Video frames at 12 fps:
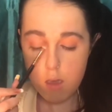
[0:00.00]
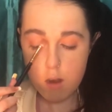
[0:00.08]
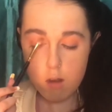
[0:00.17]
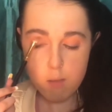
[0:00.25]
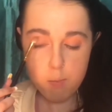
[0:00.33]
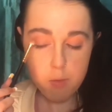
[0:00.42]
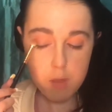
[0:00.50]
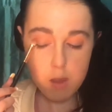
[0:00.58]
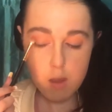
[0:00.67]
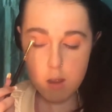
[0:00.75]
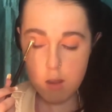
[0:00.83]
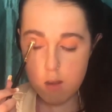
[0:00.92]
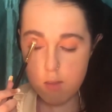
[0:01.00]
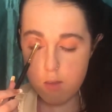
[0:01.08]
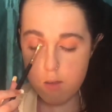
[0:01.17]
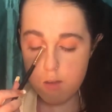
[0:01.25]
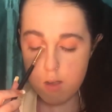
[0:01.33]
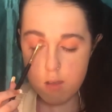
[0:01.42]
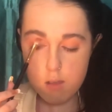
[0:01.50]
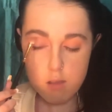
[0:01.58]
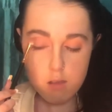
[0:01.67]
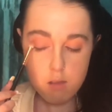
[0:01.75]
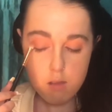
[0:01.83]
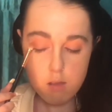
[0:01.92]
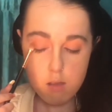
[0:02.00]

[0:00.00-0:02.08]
and just blend it into the crease.